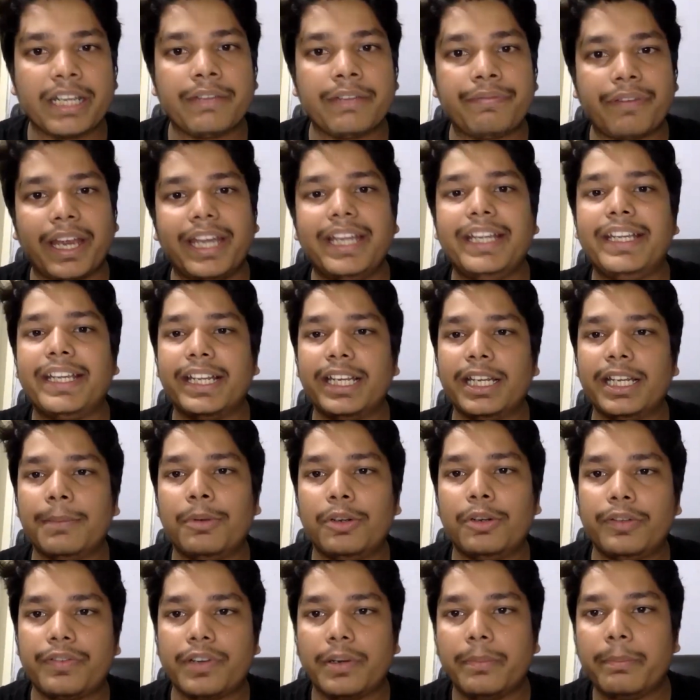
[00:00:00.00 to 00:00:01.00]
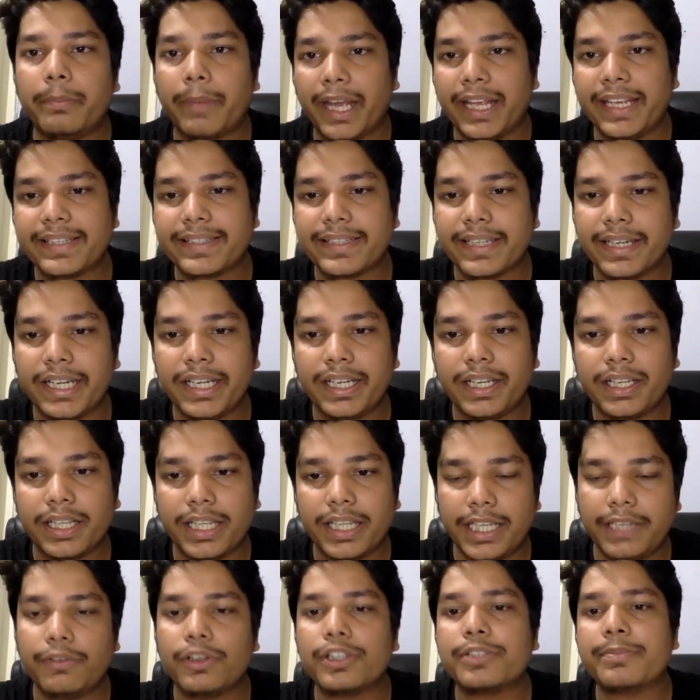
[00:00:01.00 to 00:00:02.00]
If I tell about from my side,
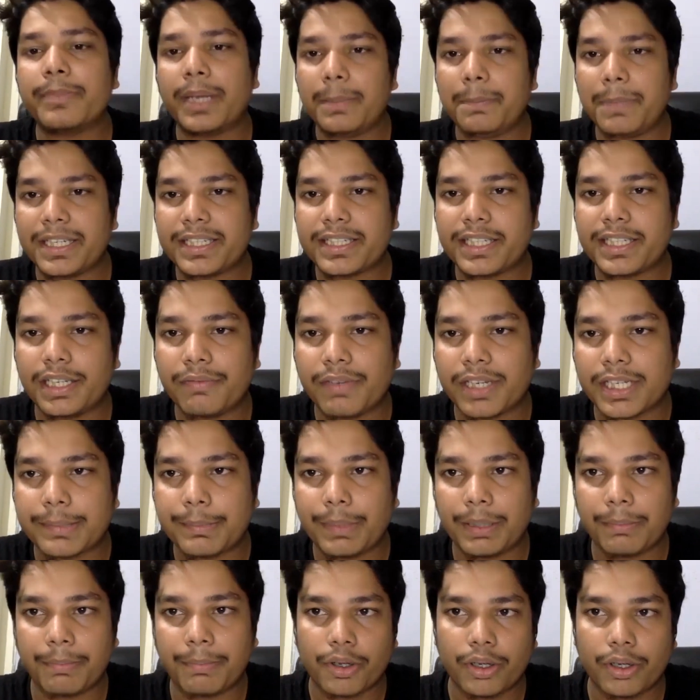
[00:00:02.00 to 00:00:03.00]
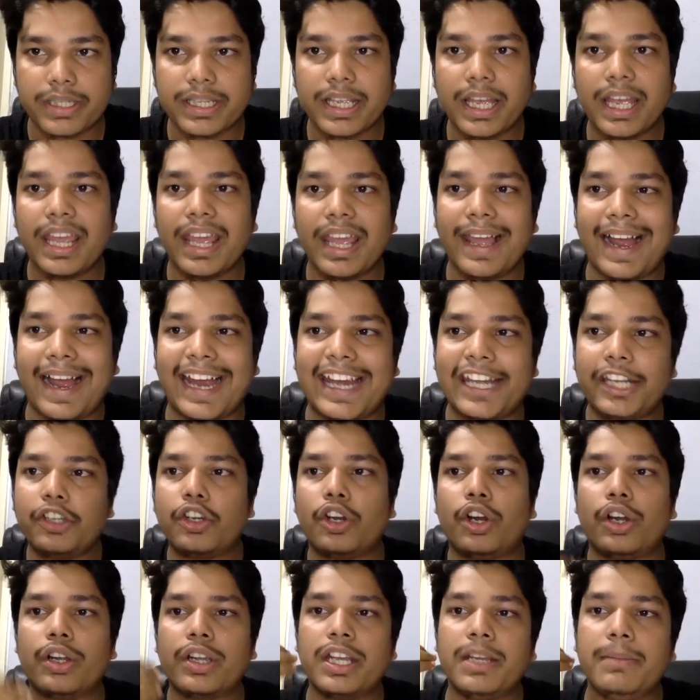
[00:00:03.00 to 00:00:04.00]
he was my best investment because I
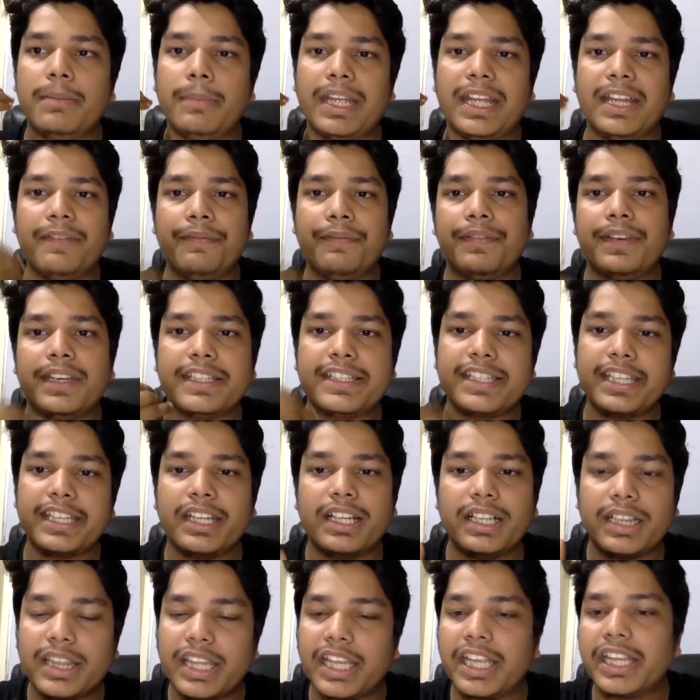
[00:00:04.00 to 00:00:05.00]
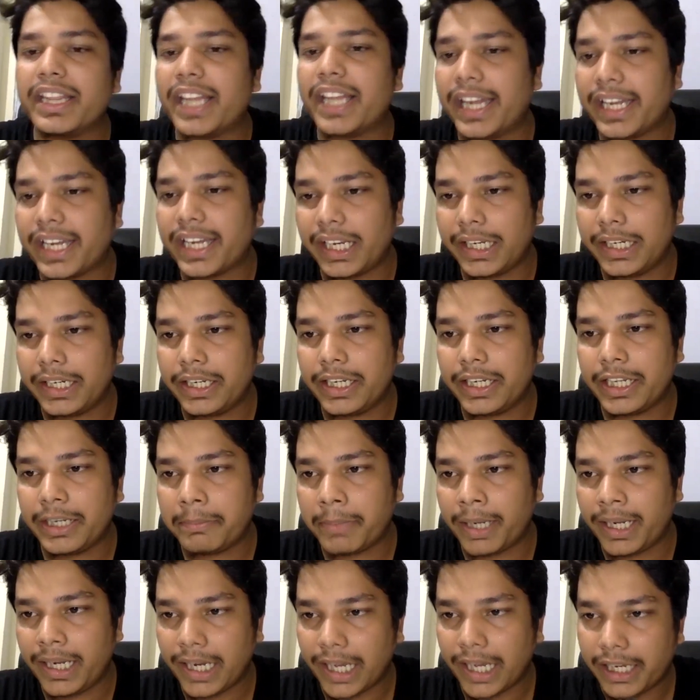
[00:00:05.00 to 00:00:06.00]
taught him every single thing that I learned
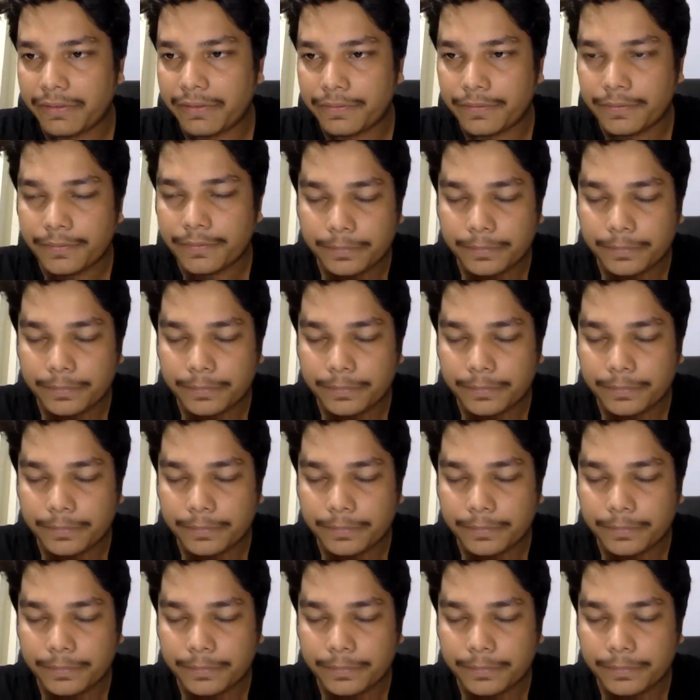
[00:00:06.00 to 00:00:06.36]
in my life